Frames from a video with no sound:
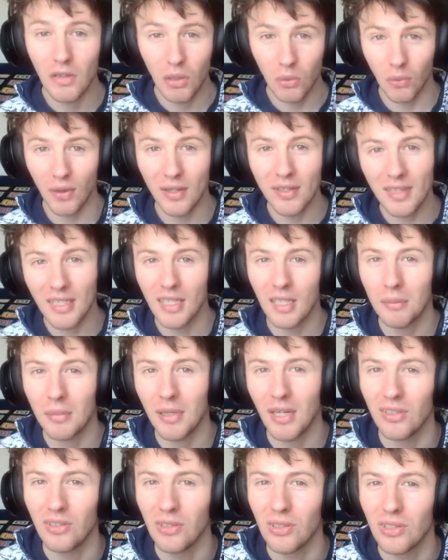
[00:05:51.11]
One thing
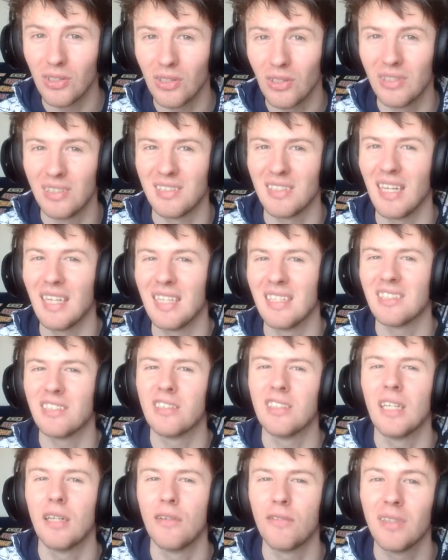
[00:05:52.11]
about Yu-Gi-Oh! Is that it's
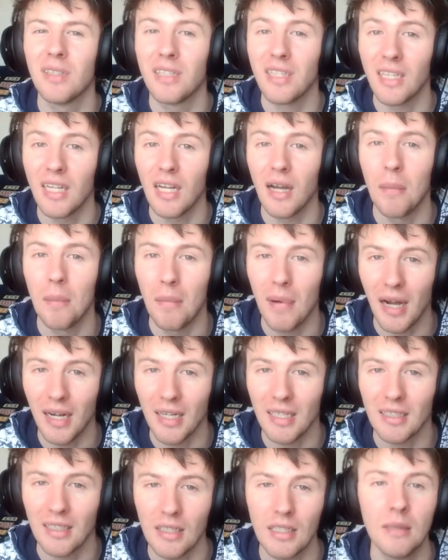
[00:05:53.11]
definitely a
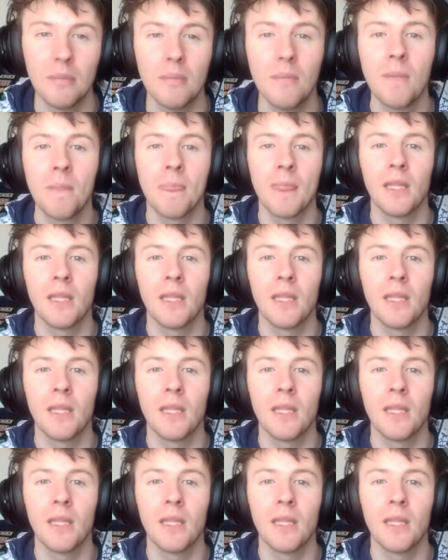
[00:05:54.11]
mind game.